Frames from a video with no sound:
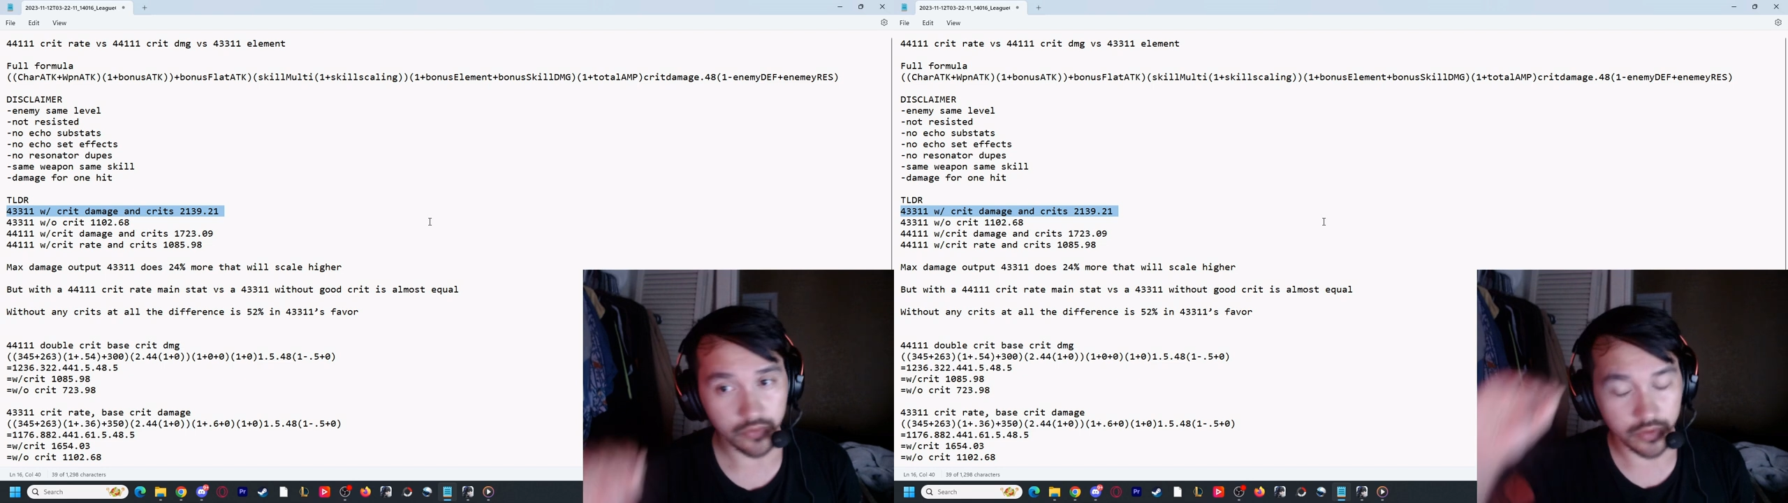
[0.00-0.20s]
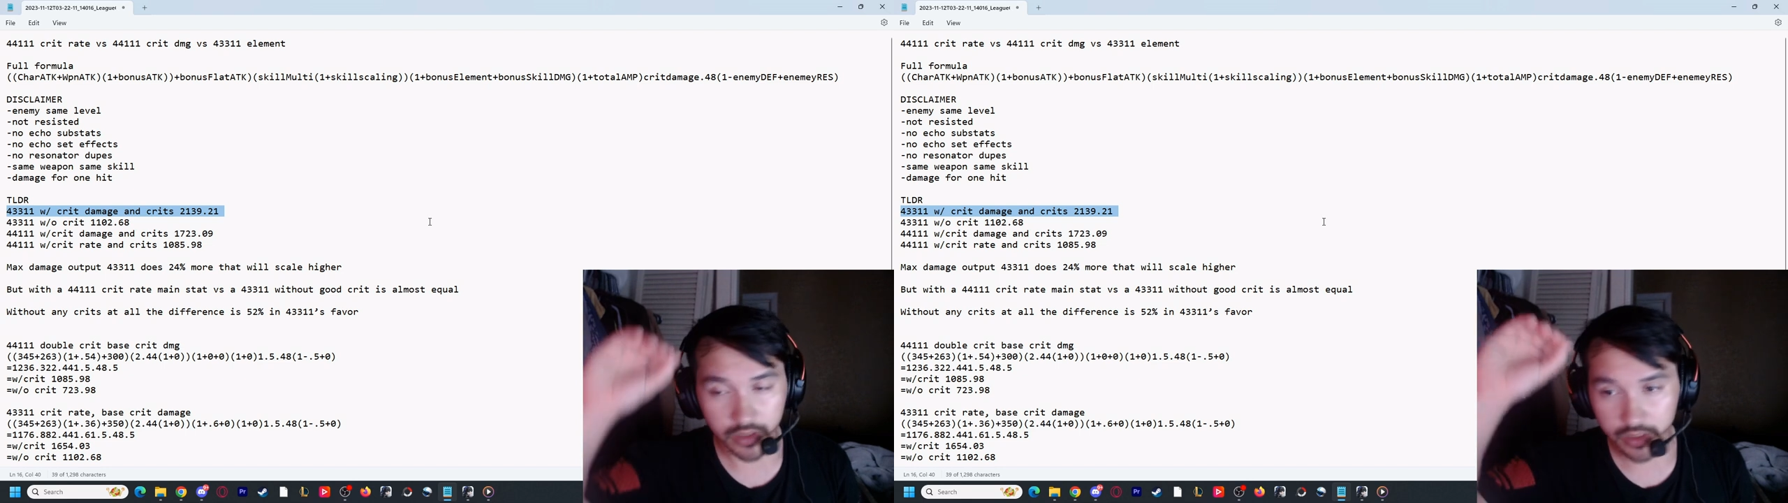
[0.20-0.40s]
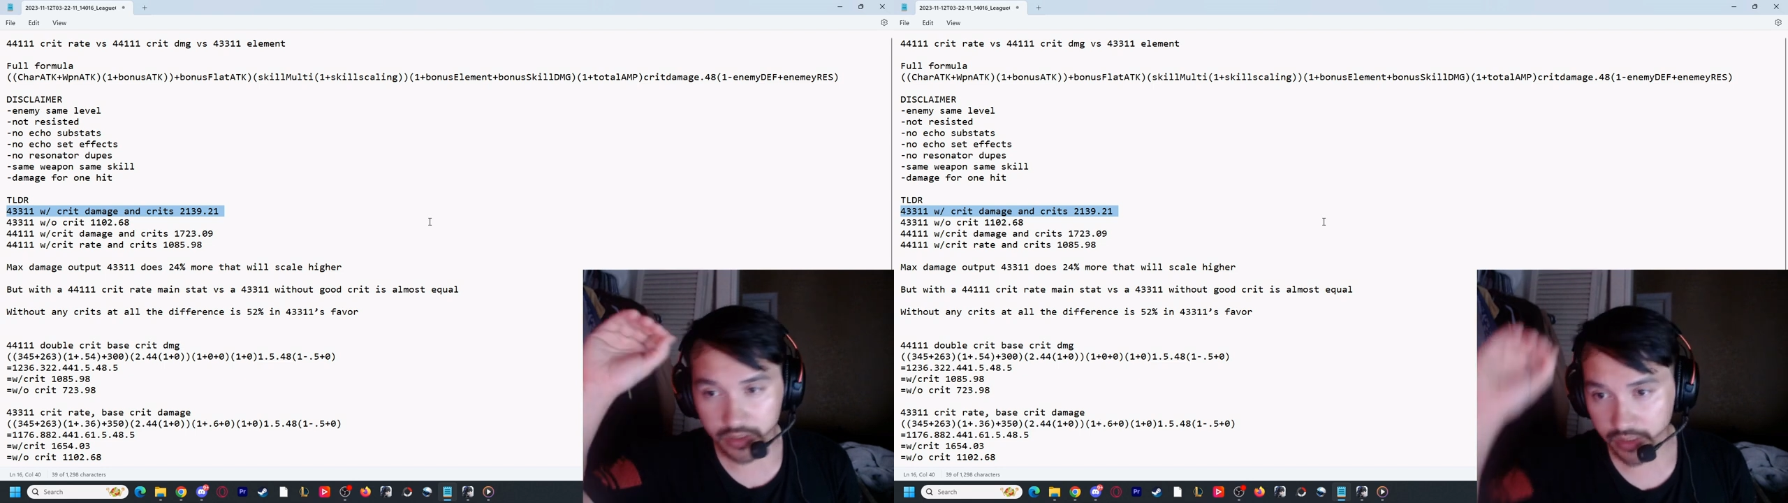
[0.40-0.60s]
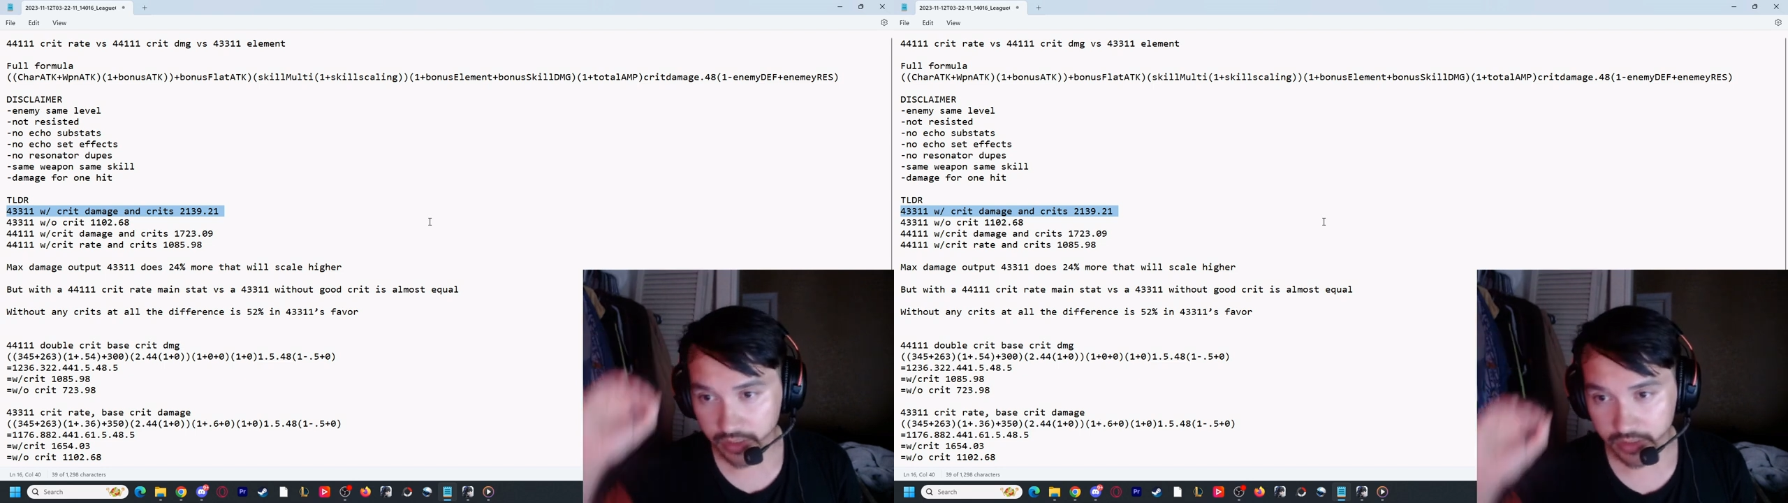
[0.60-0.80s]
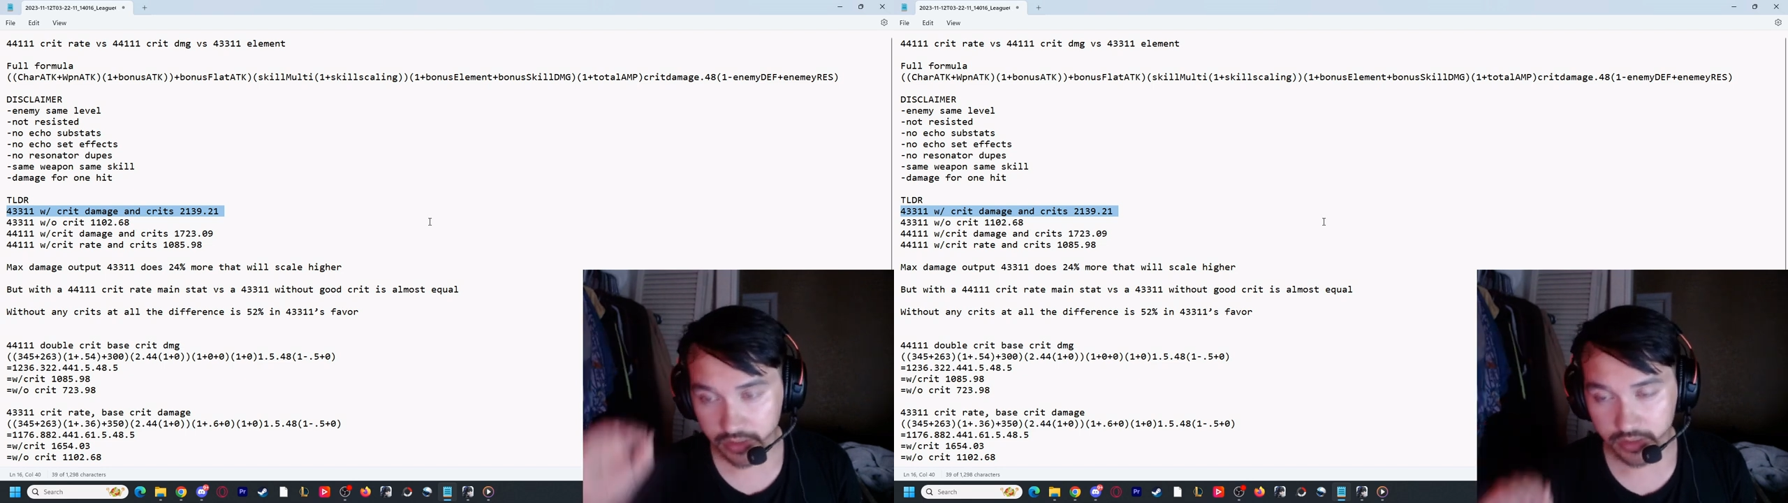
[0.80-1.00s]
We're not
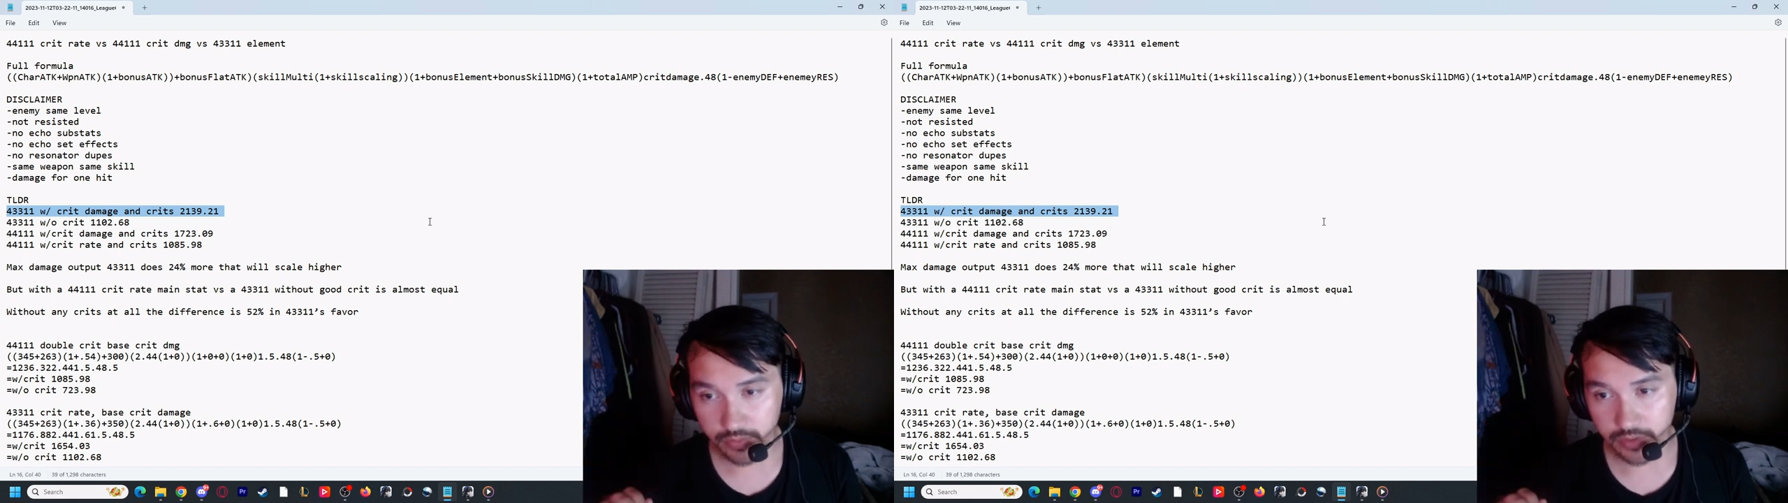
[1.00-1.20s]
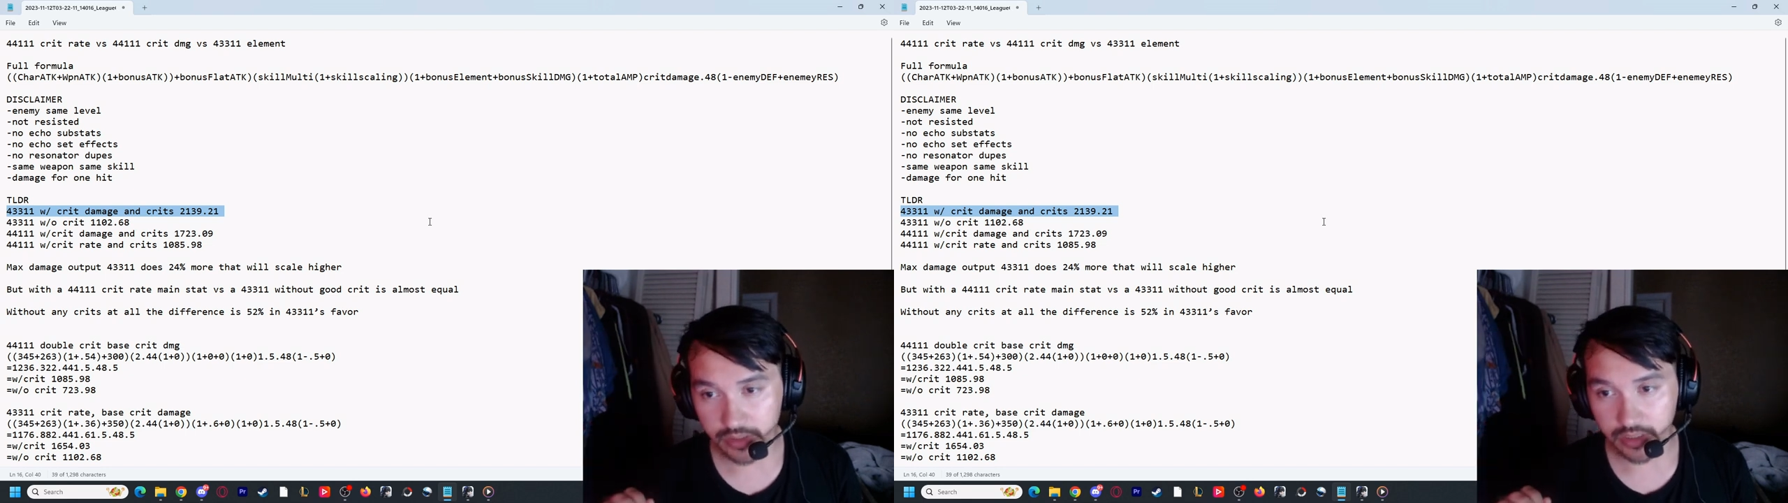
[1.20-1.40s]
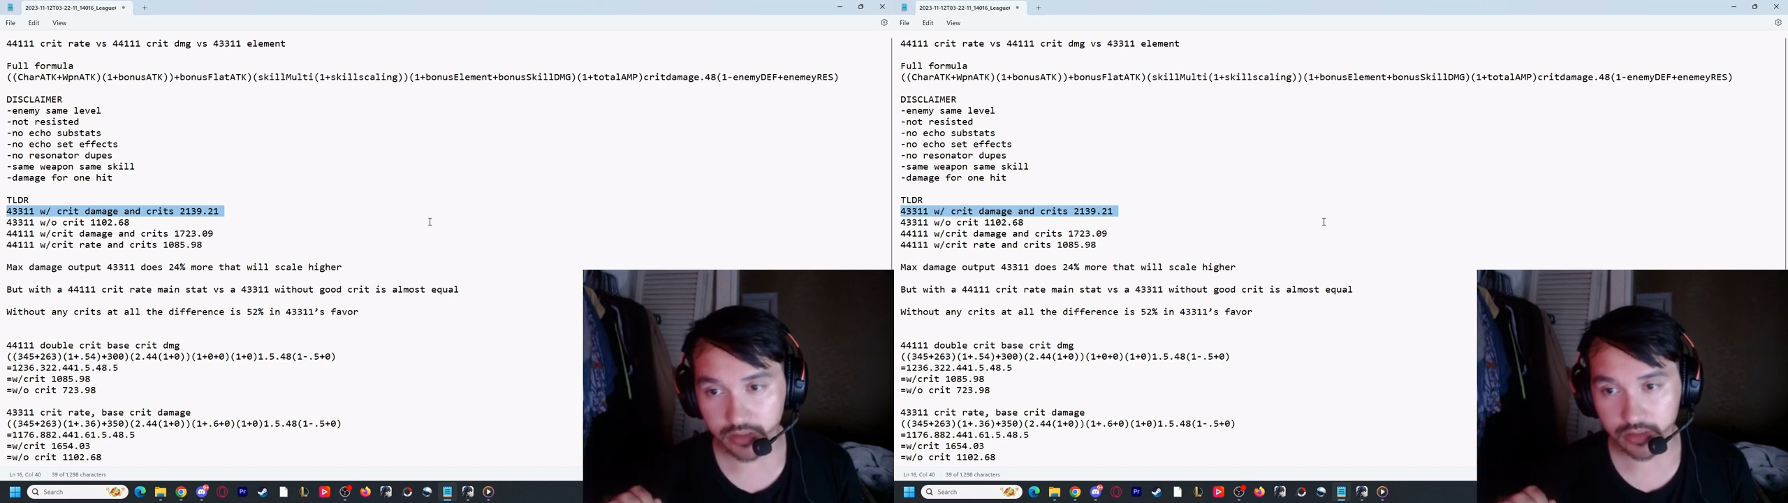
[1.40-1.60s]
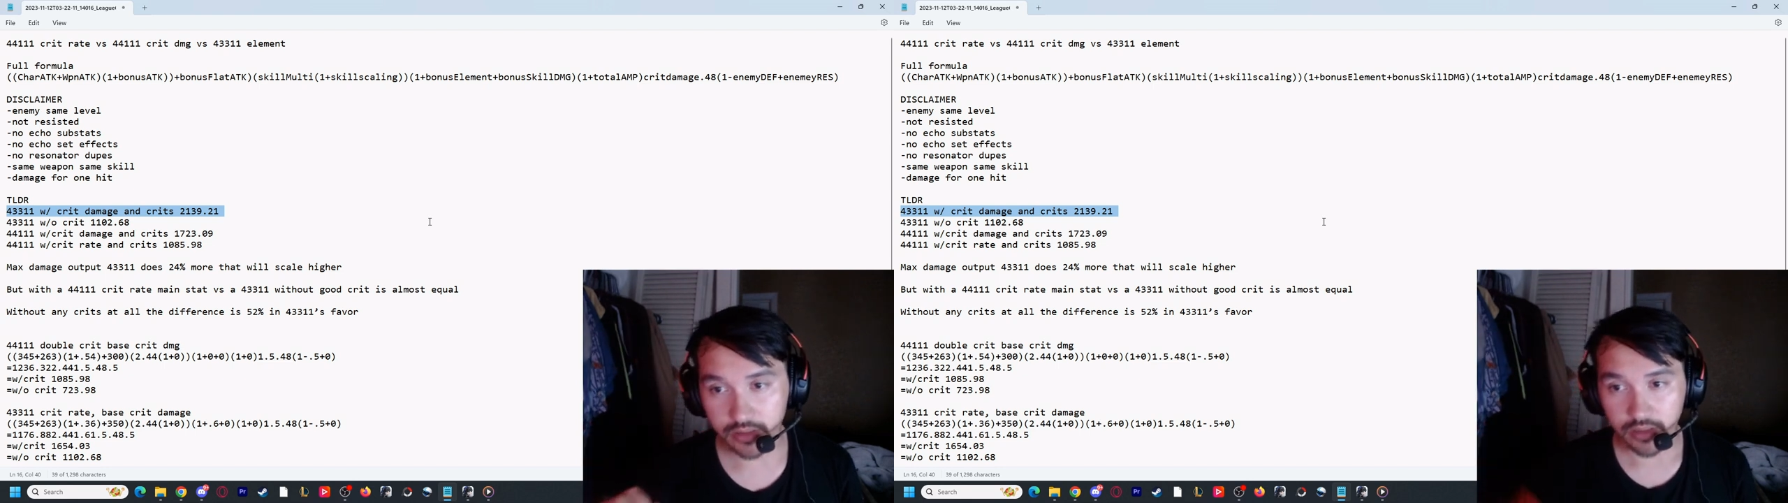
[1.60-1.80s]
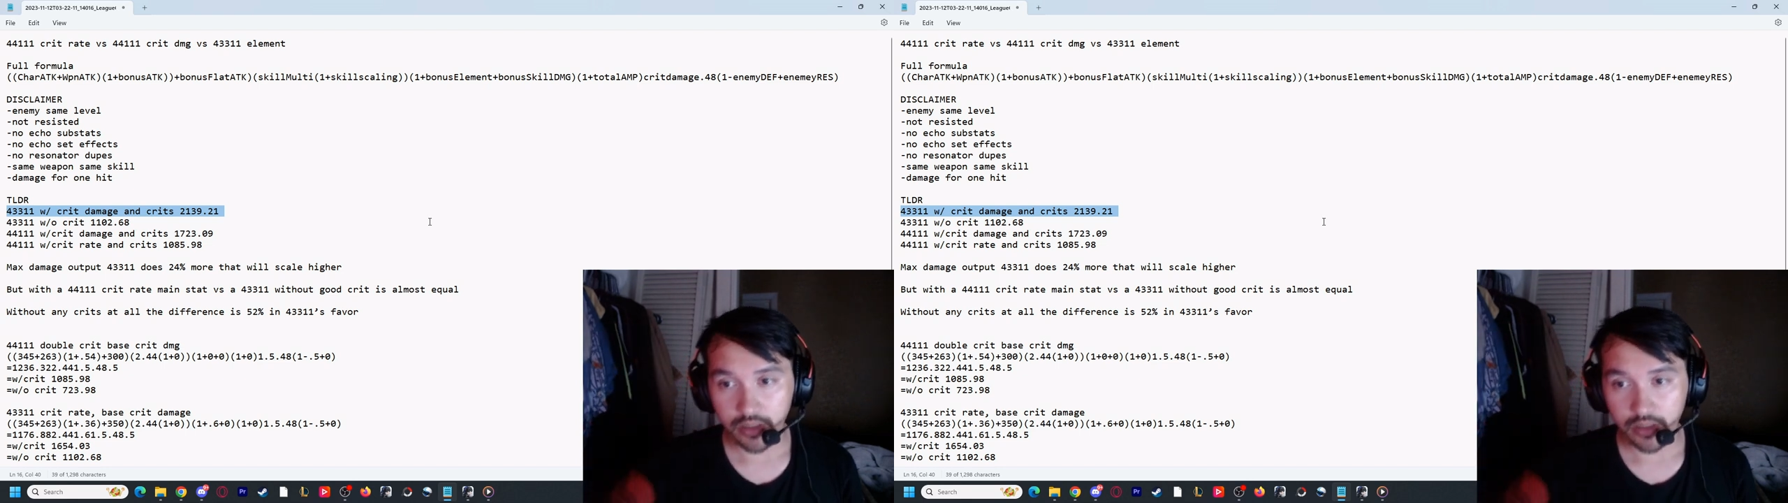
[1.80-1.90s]
taking any substats.